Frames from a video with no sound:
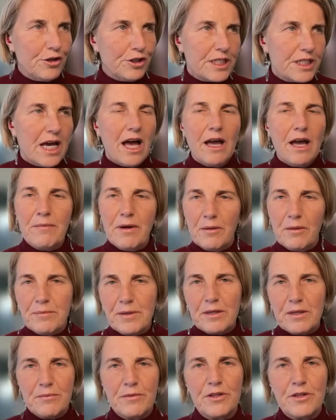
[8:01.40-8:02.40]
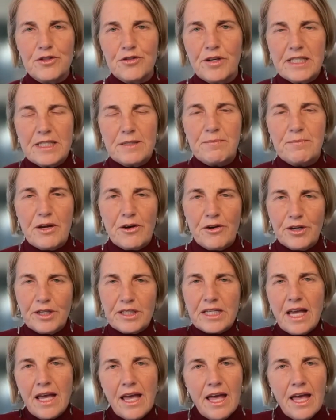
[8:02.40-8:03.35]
time, I'll be the most transparent.